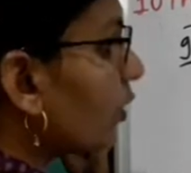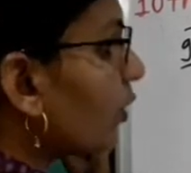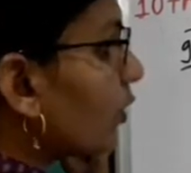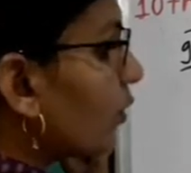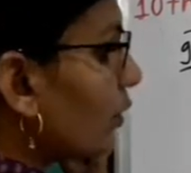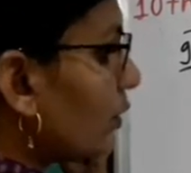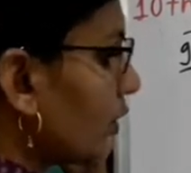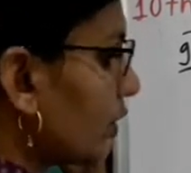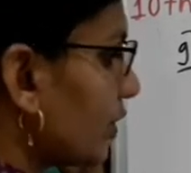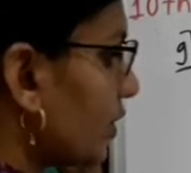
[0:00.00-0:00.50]

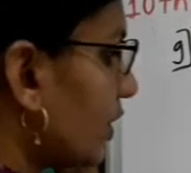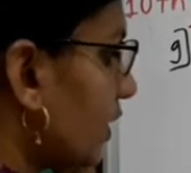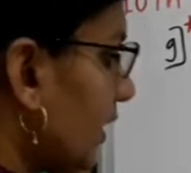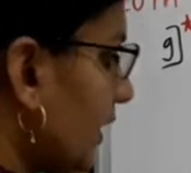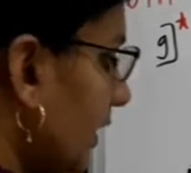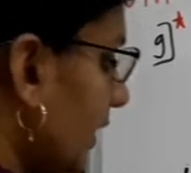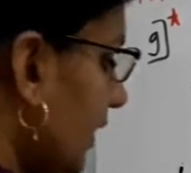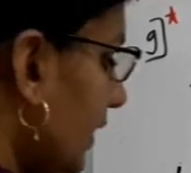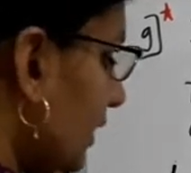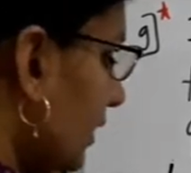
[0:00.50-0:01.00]
Quotient
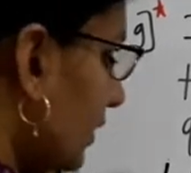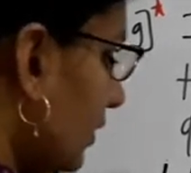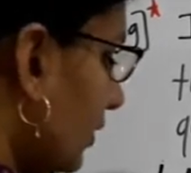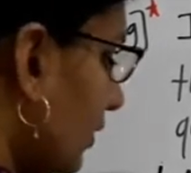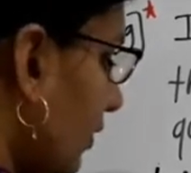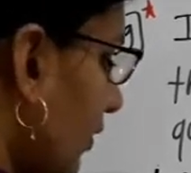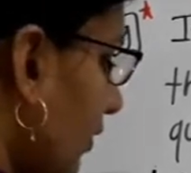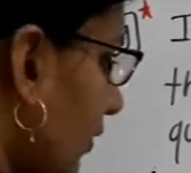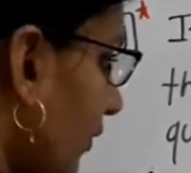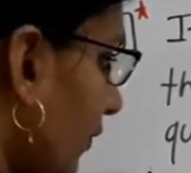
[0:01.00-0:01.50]
is
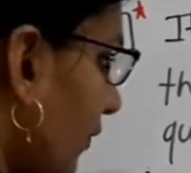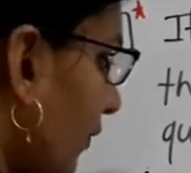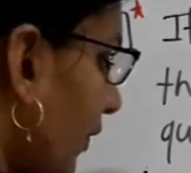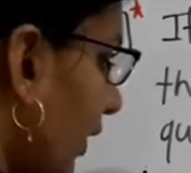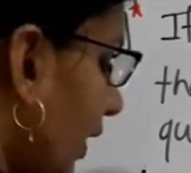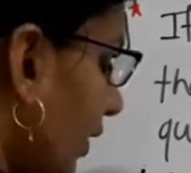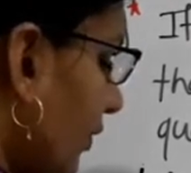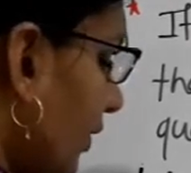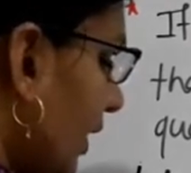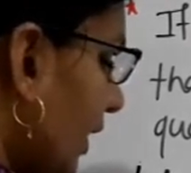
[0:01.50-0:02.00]

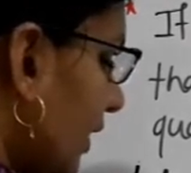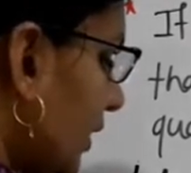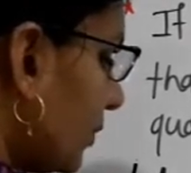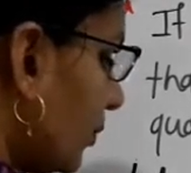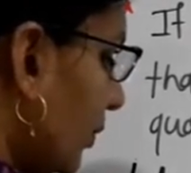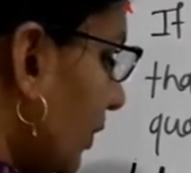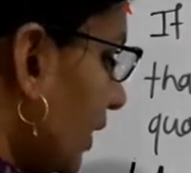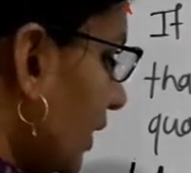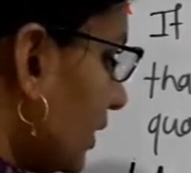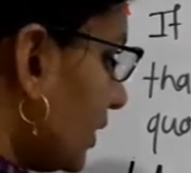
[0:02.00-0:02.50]
5x
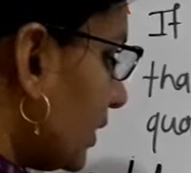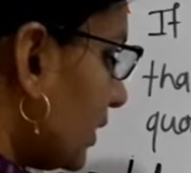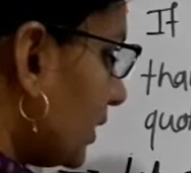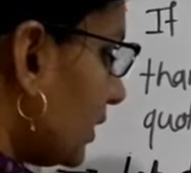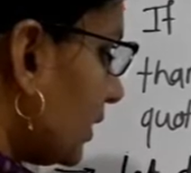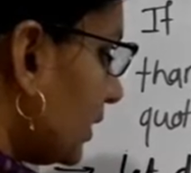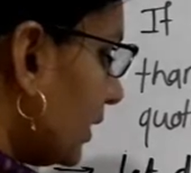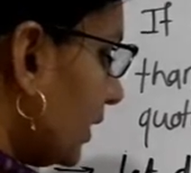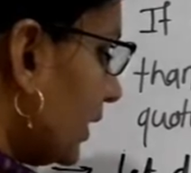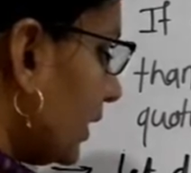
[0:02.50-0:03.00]
plus
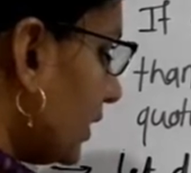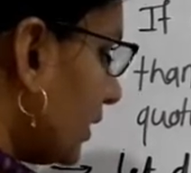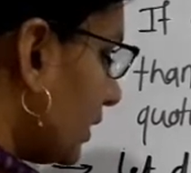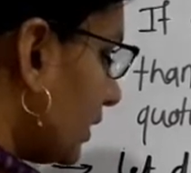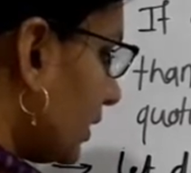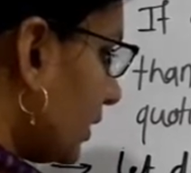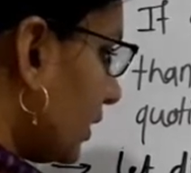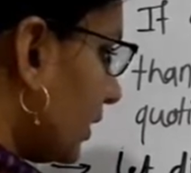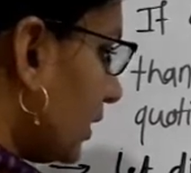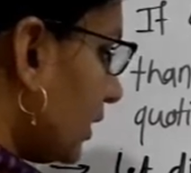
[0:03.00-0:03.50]
6,
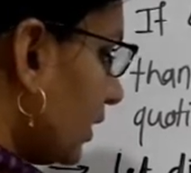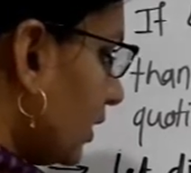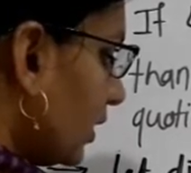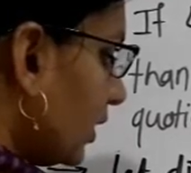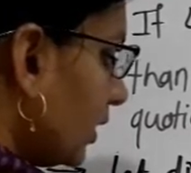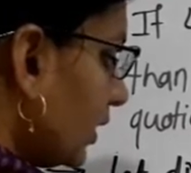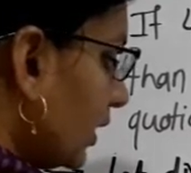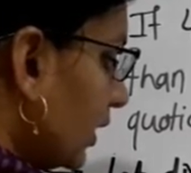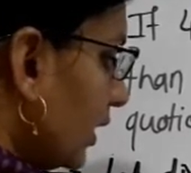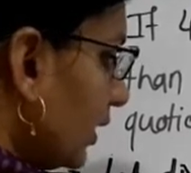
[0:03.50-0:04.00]

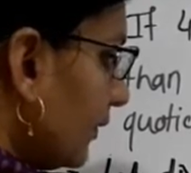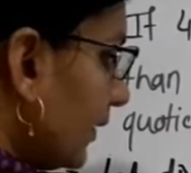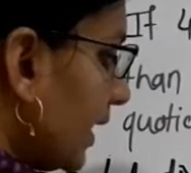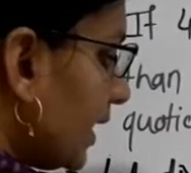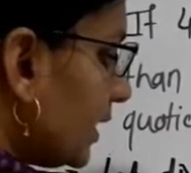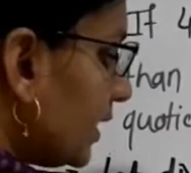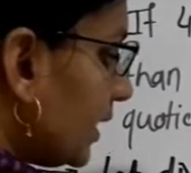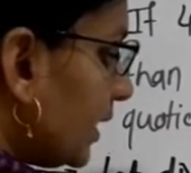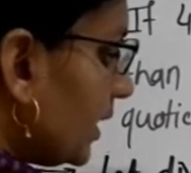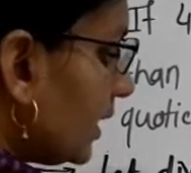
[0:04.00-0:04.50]

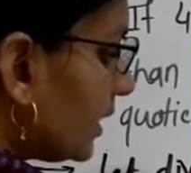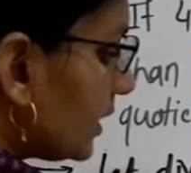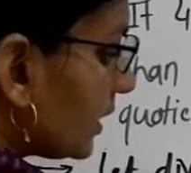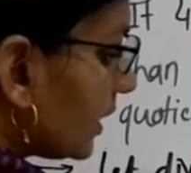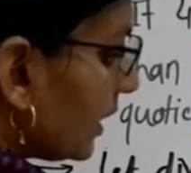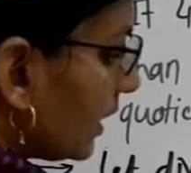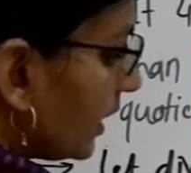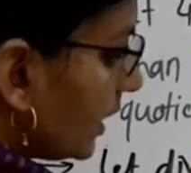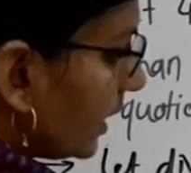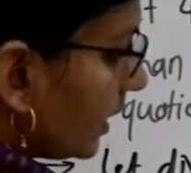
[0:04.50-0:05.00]
divisor is
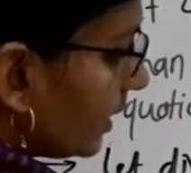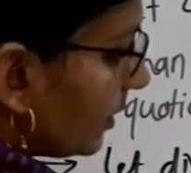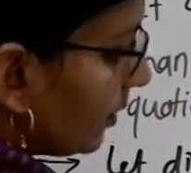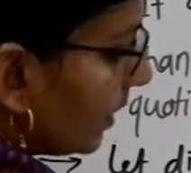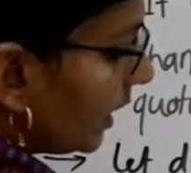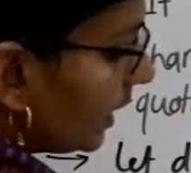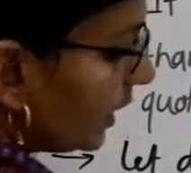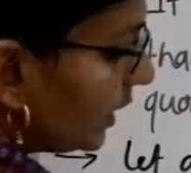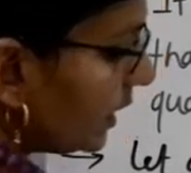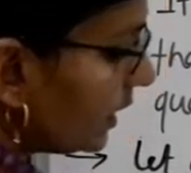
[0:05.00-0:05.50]
and
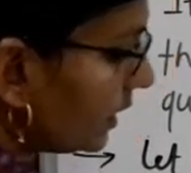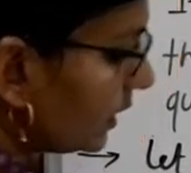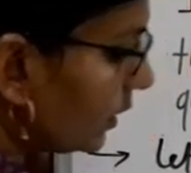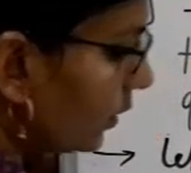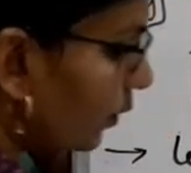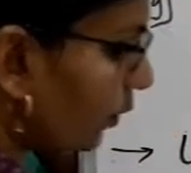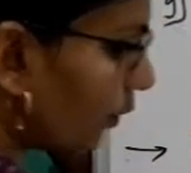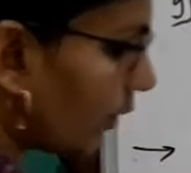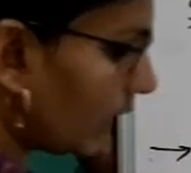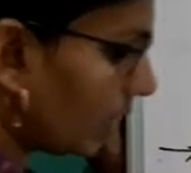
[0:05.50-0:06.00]
remainder is
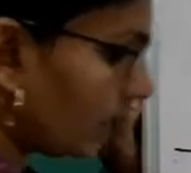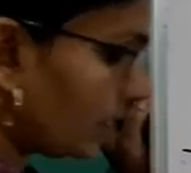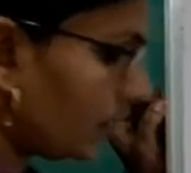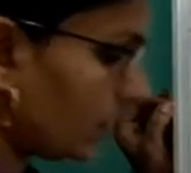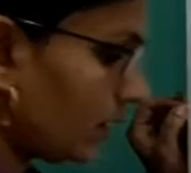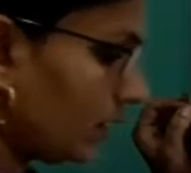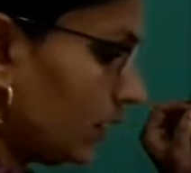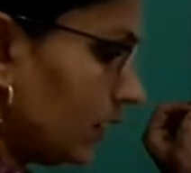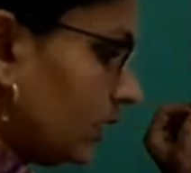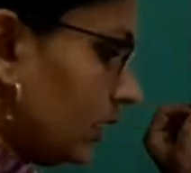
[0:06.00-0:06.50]
1.
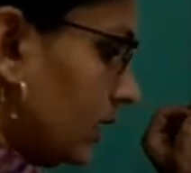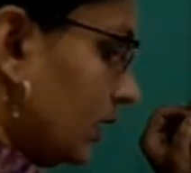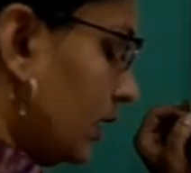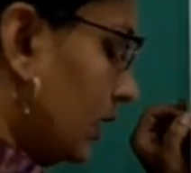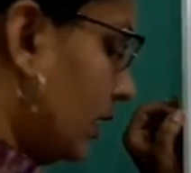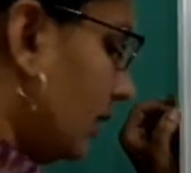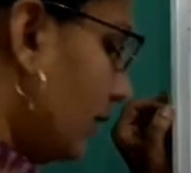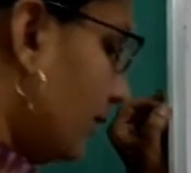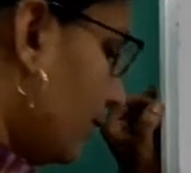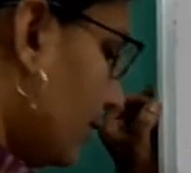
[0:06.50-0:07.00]

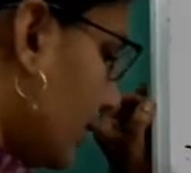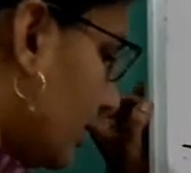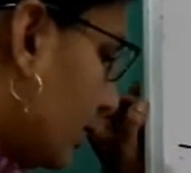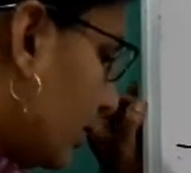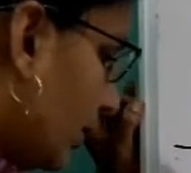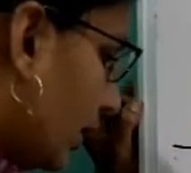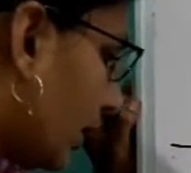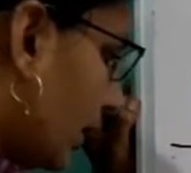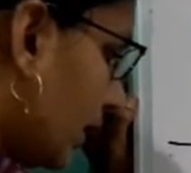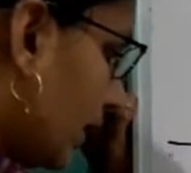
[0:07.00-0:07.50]
If we
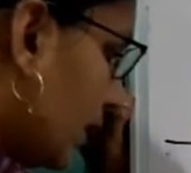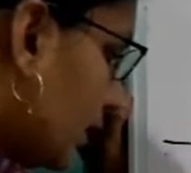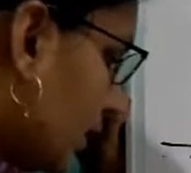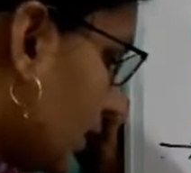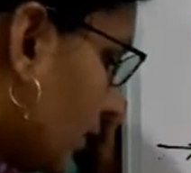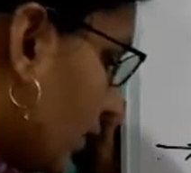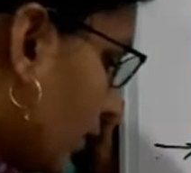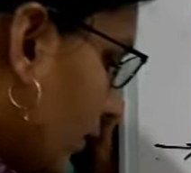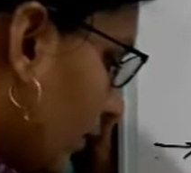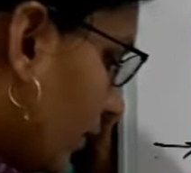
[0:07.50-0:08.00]
solve this,
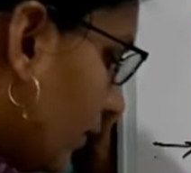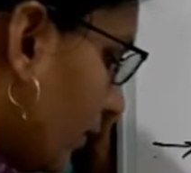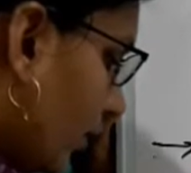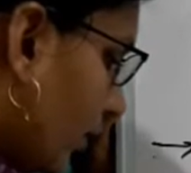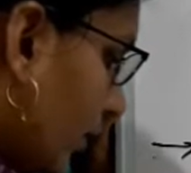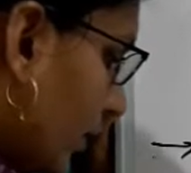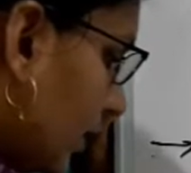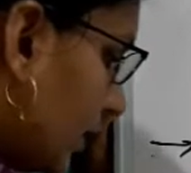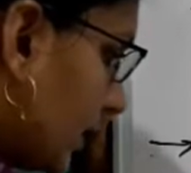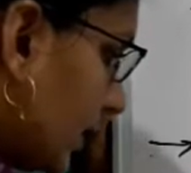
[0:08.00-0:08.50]

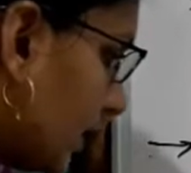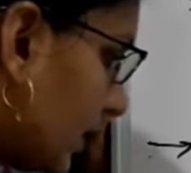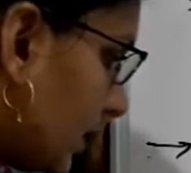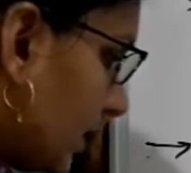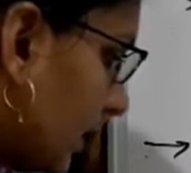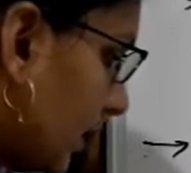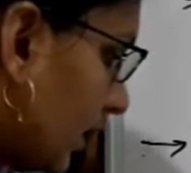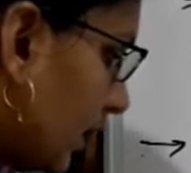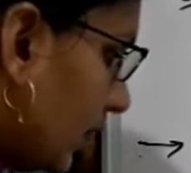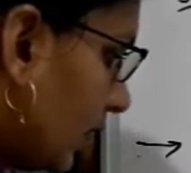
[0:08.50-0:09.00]

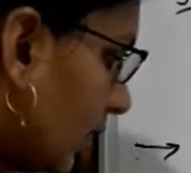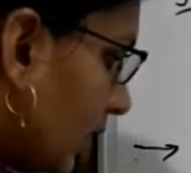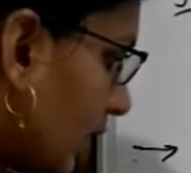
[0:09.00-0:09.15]
460,